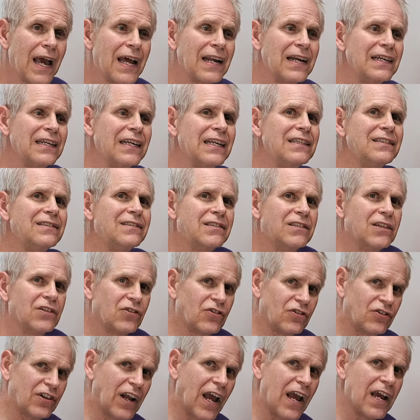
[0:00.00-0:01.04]
and it needs to
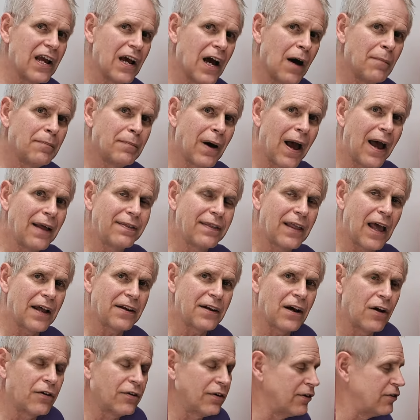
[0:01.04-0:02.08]
stay up at that
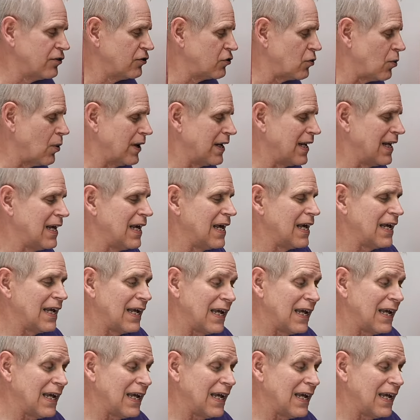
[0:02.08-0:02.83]
one hundred twenty